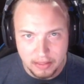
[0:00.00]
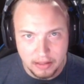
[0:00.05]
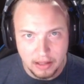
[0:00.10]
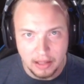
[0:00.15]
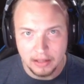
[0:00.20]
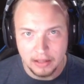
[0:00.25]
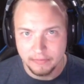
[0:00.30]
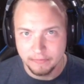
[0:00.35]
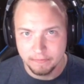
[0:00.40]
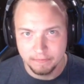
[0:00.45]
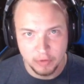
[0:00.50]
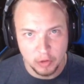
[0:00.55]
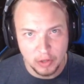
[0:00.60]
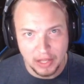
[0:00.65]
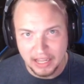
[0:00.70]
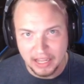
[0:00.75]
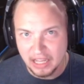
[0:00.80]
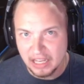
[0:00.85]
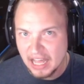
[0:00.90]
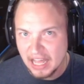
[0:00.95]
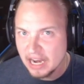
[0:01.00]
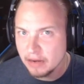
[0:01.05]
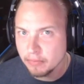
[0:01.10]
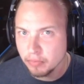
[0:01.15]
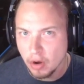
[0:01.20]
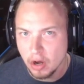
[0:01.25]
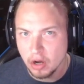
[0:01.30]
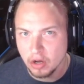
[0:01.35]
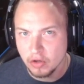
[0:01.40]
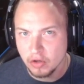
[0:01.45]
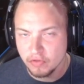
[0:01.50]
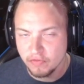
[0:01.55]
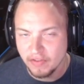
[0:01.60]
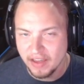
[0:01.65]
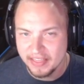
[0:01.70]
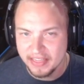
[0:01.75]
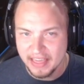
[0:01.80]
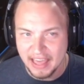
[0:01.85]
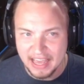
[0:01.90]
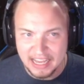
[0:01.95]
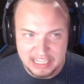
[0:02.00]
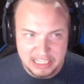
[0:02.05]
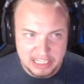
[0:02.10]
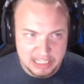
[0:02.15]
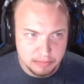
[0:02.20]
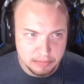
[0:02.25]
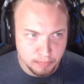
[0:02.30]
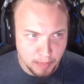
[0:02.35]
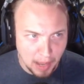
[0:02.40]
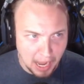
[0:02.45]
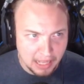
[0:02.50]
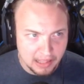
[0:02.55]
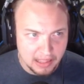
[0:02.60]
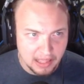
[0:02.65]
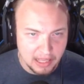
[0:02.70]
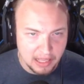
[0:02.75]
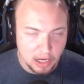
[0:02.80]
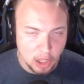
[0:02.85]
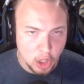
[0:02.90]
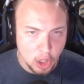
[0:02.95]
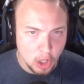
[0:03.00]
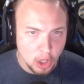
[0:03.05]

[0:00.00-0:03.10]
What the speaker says: I feel like a lot of Broncos fans expected